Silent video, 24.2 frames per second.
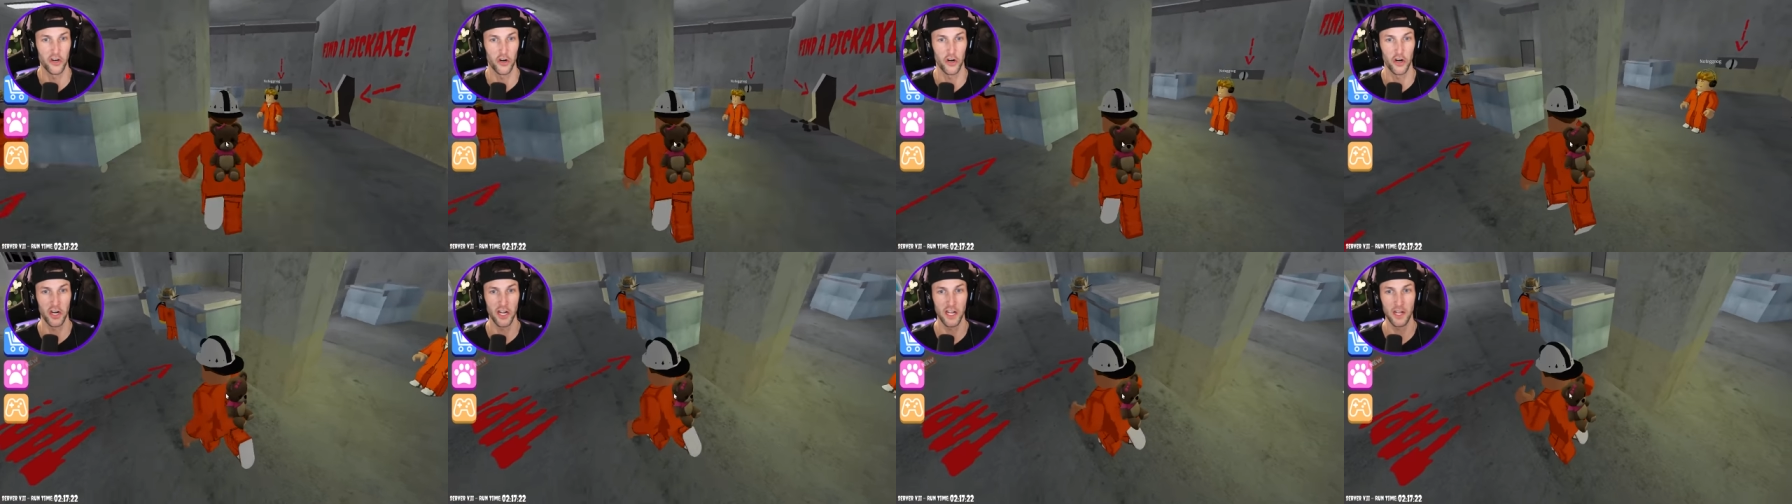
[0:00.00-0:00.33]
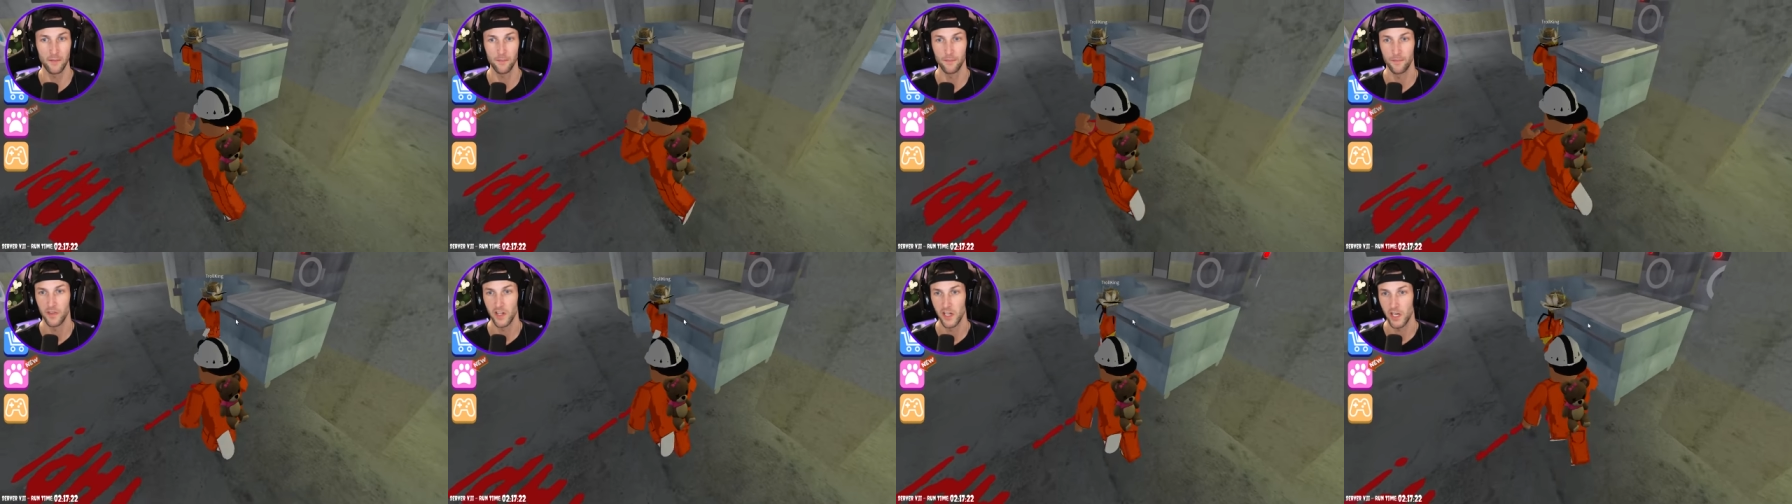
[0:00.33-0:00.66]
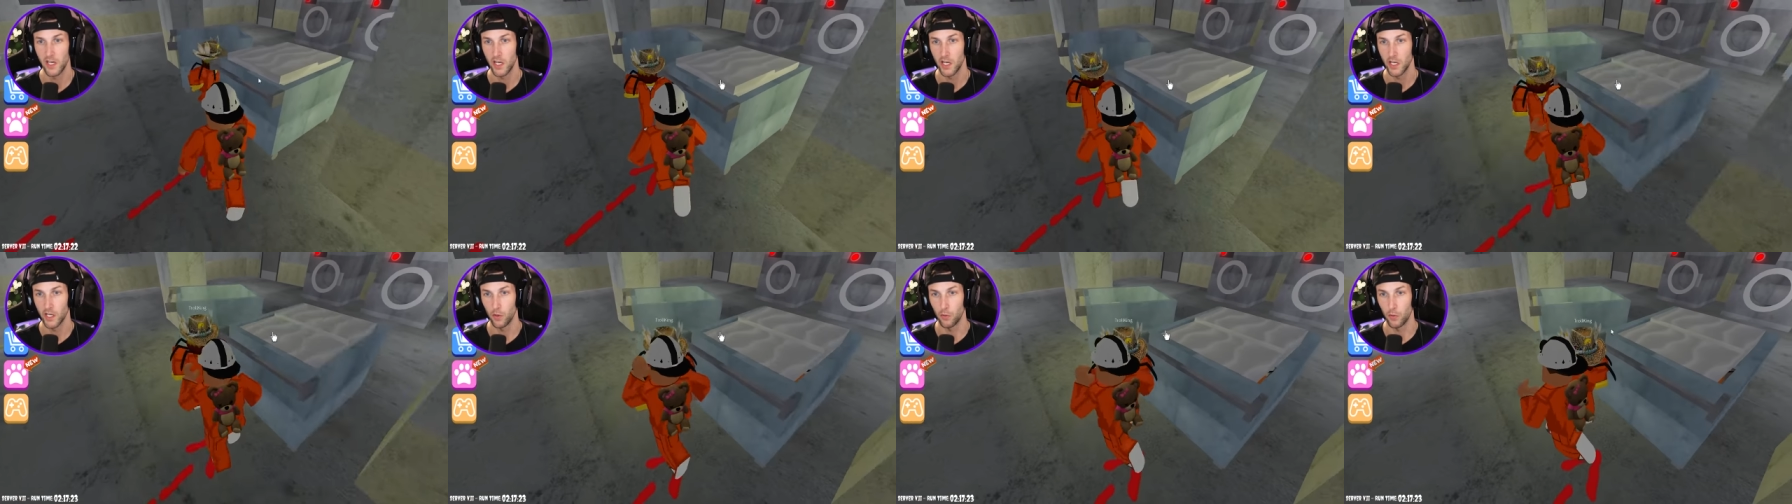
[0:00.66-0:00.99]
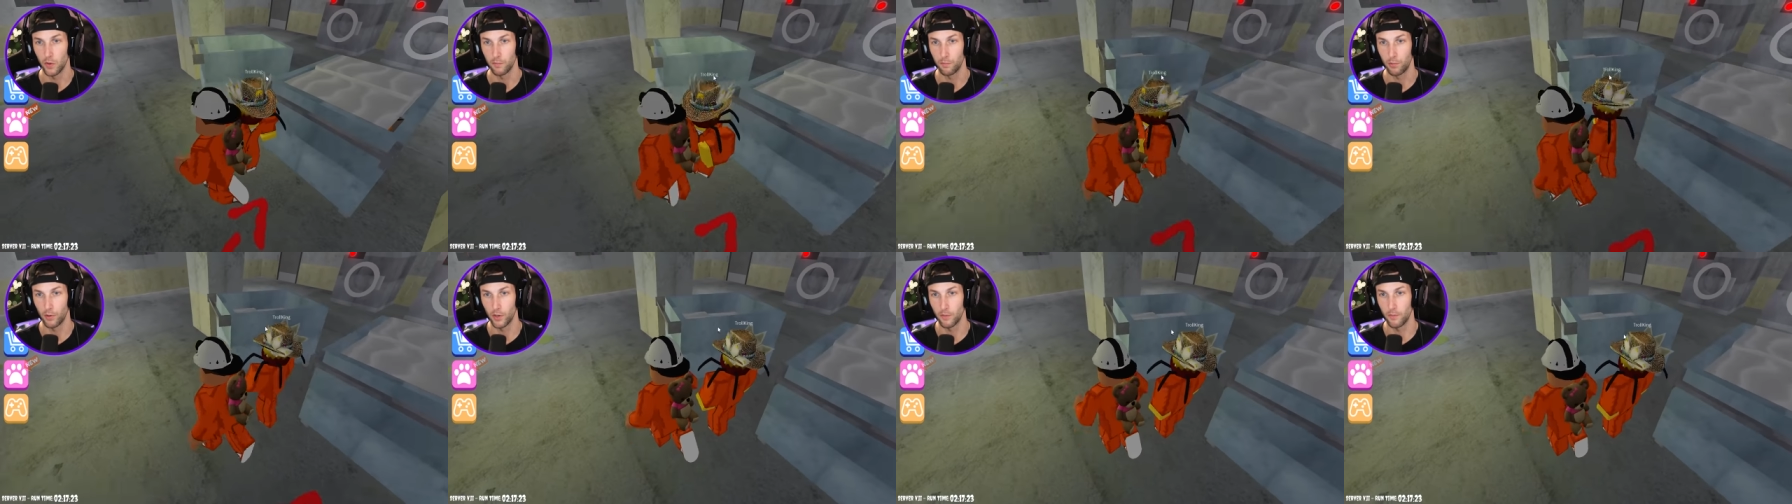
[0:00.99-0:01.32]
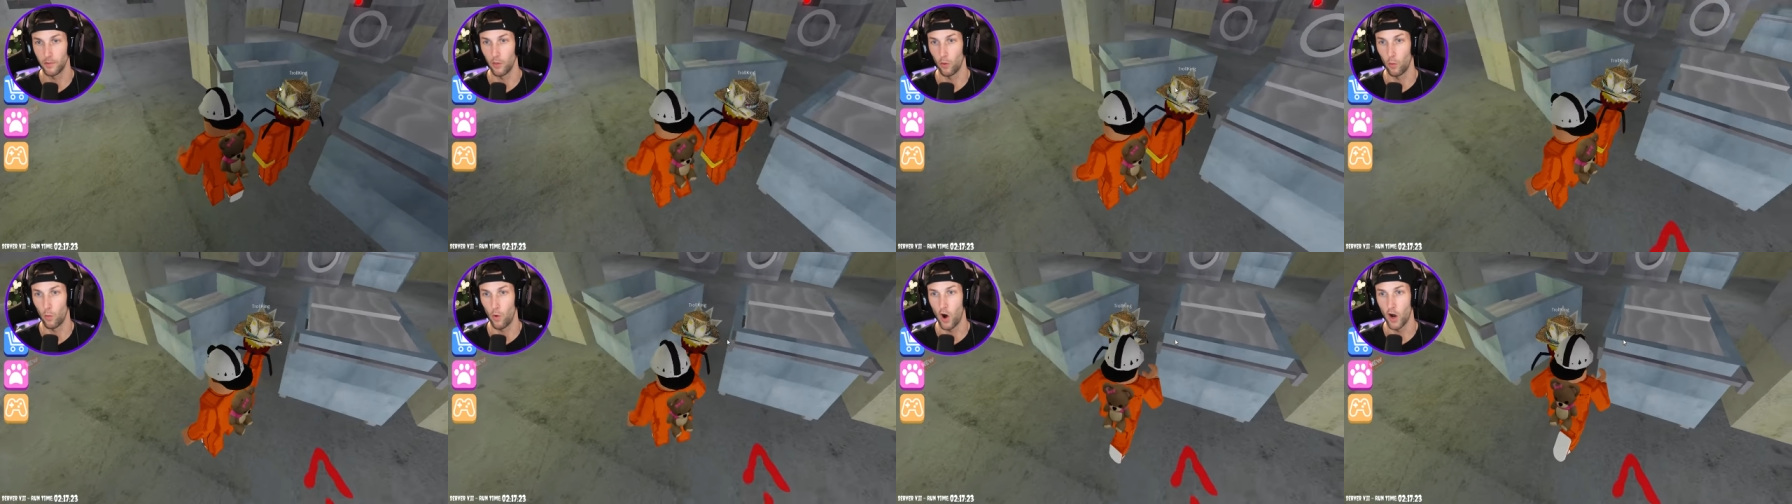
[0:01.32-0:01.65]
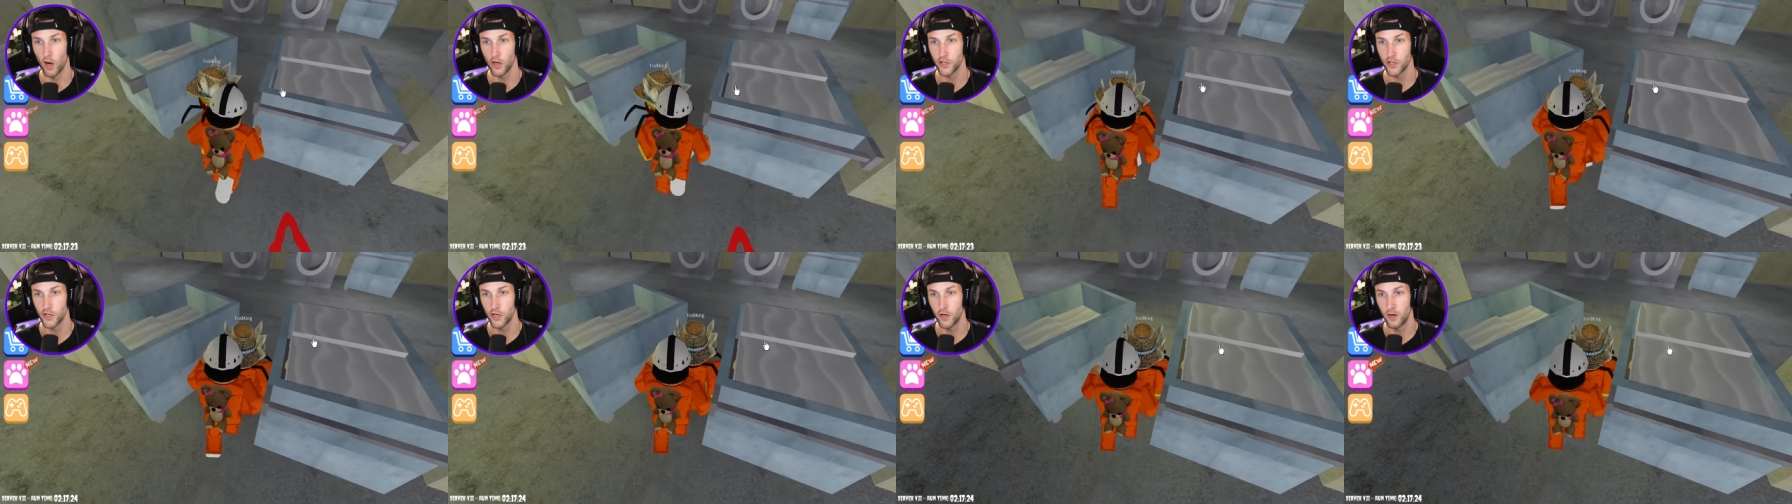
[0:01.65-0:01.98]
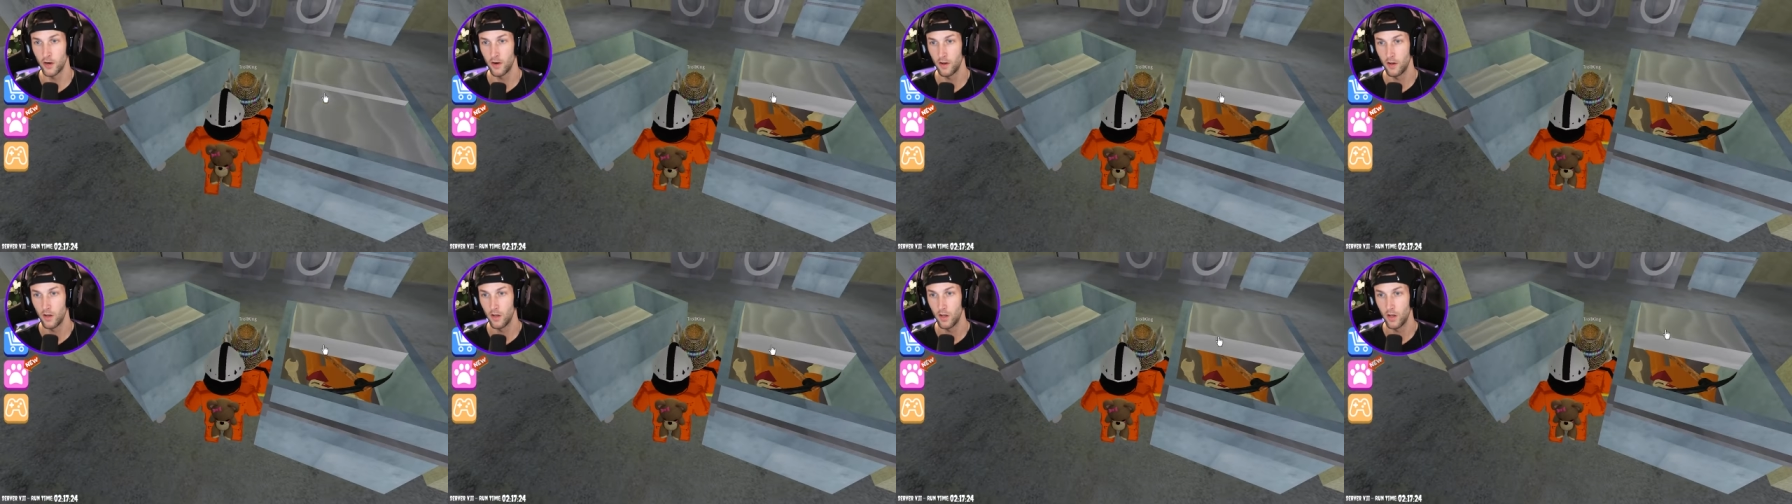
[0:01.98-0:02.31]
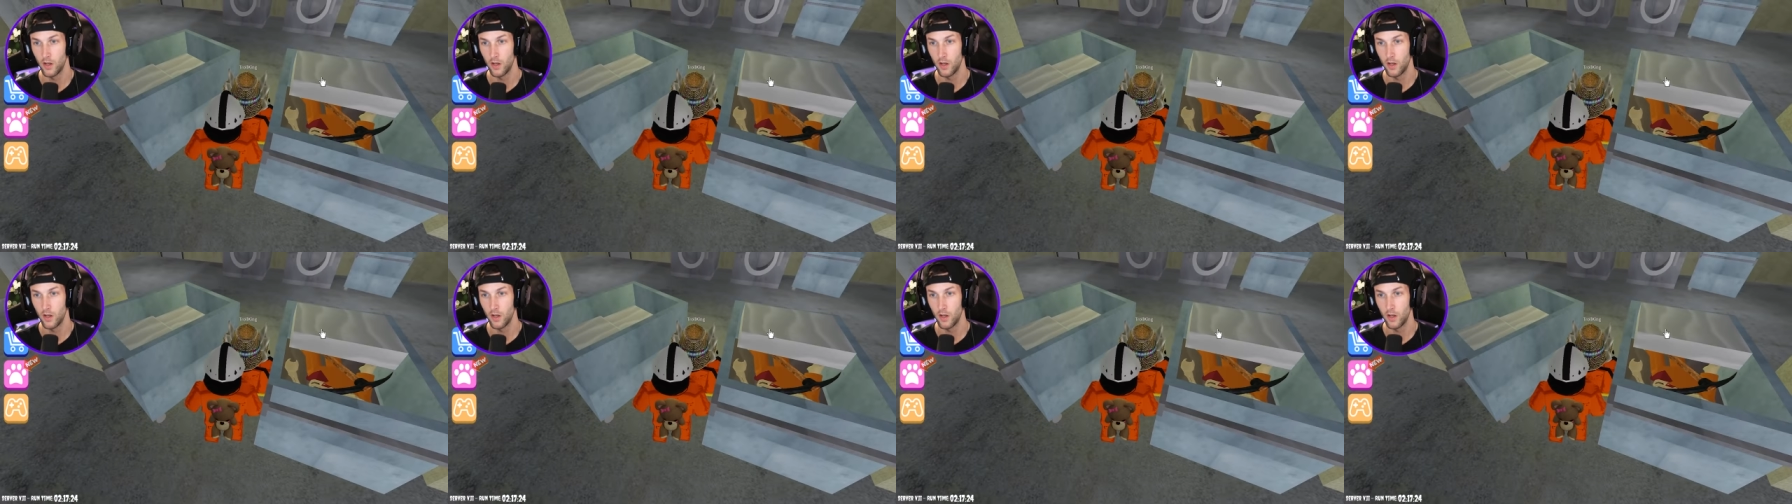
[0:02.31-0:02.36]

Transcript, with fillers: dirty. Can we put them in the washer?